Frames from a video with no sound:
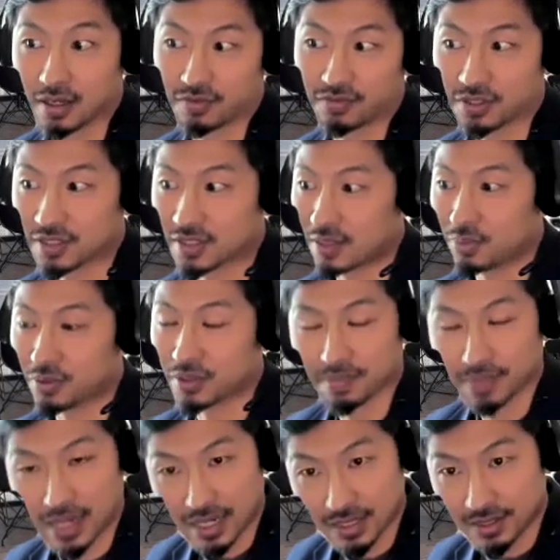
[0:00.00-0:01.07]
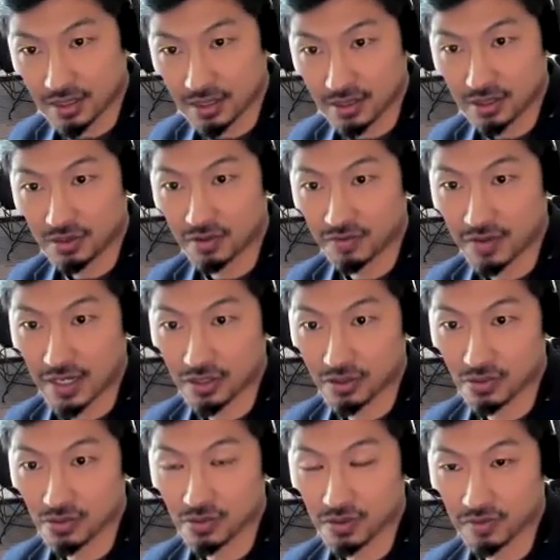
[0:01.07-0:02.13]
for example, imbalances in your
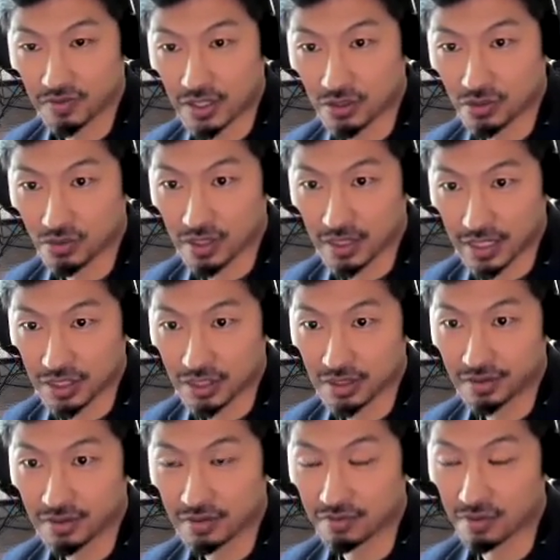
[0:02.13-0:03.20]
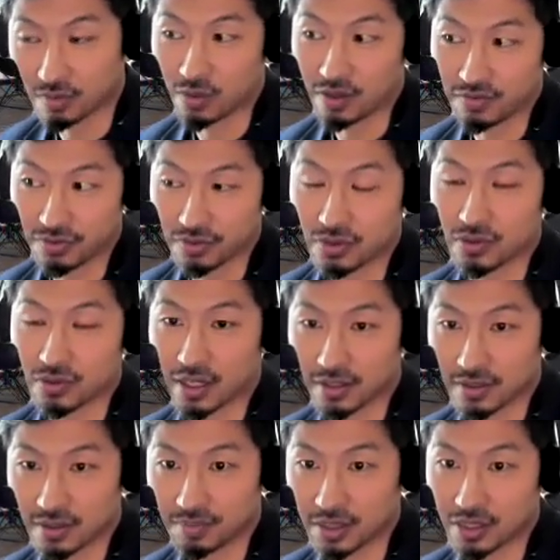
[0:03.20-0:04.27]
fascial connection from one foot to the
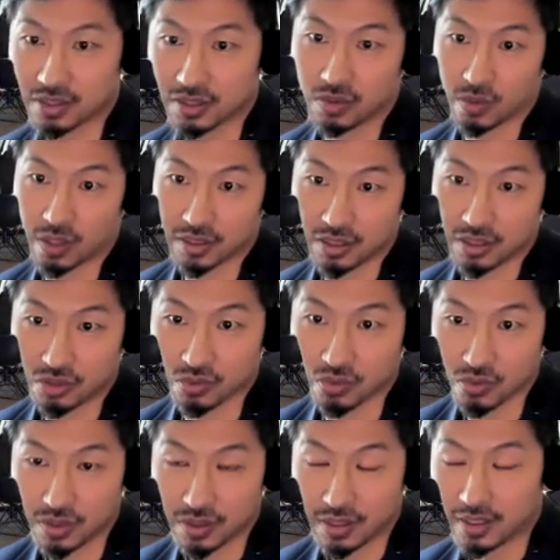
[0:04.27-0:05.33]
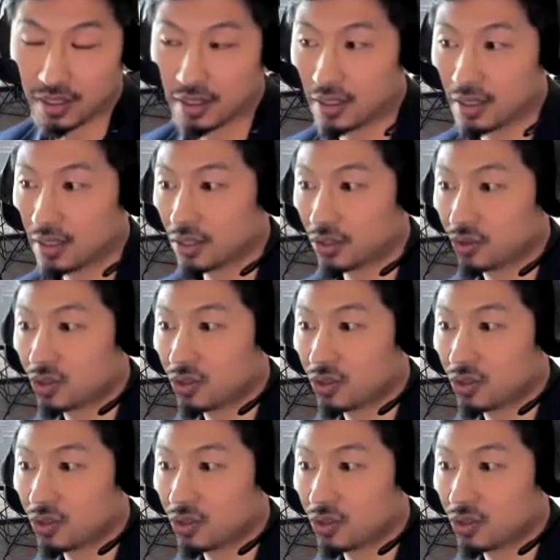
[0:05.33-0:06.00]
other because you wear the shoe. You